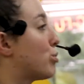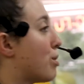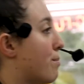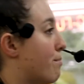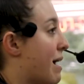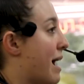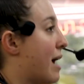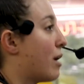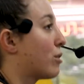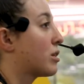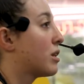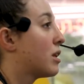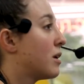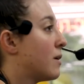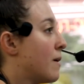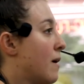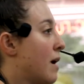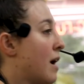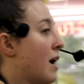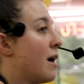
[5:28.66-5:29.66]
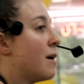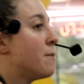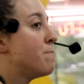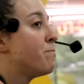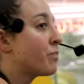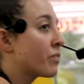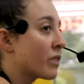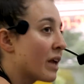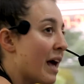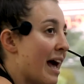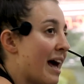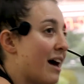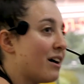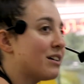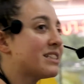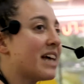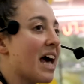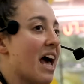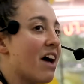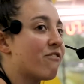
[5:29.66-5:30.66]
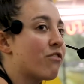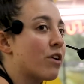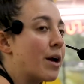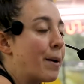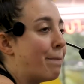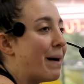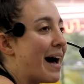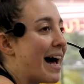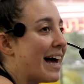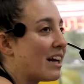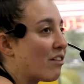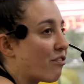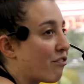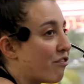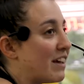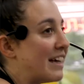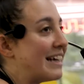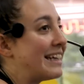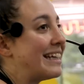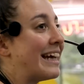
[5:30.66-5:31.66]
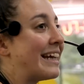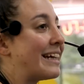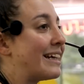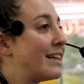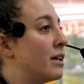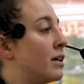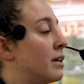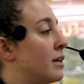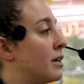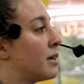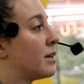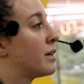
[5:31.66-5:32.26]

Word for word: through the mouth. How's everybody feeling?